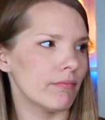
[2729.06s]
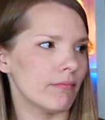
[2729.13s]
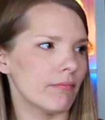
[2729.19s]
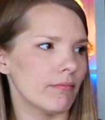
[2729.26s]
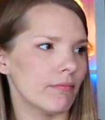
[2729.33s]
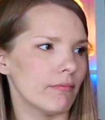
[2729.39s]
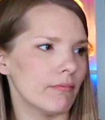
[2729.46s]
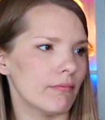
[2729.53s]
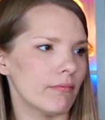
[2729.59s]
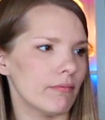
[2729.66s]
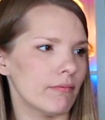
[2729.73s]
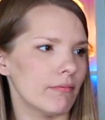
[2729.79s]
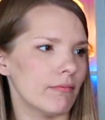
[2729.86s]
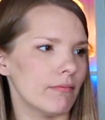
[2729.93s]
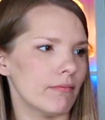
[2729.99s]

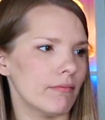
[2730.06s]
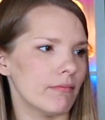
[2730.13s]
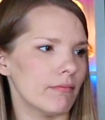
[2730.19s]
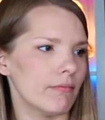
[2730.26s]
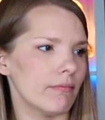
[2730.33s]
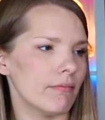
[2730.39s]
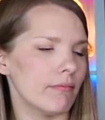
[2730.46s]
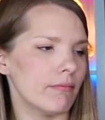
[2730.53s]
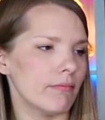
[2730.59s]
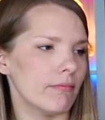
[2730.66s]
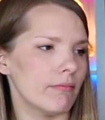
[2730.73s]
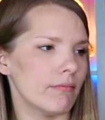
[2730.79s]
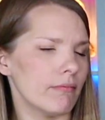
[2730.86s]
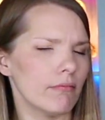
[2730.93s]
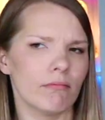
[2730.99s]

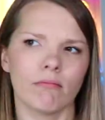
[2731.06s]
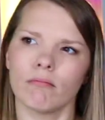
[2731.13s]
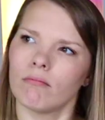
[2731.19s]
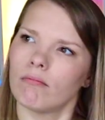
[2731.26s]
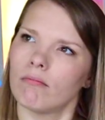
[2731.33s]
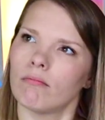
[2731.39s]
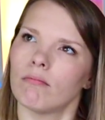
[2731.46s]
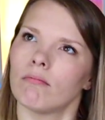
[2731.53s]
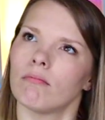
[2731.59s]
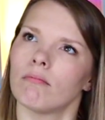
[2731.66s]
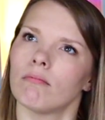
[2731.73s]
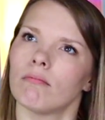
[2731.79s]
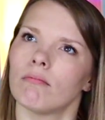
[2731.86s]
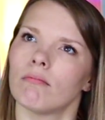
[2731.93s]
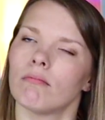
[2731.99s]

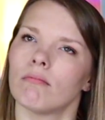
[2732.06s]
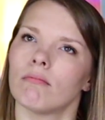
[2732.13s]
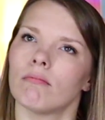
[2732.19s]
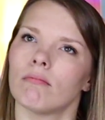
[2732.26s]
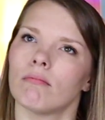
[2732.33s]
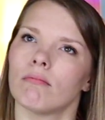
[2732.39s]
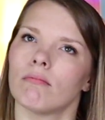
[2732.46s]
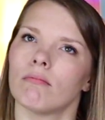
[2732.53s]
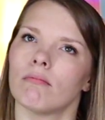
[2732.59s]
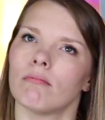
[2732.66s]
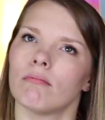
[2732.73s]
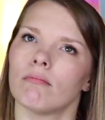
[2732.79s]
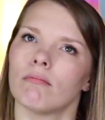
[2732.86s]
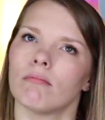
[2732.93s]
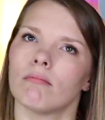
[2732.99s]

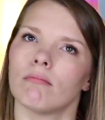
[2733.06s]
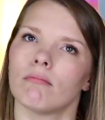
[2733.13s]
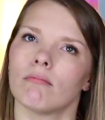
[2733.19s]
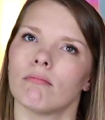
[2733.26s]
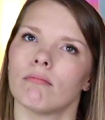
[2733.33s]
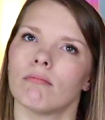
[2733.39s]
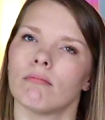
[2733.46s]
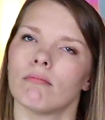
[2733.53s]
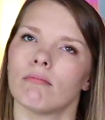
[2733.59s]
(silent)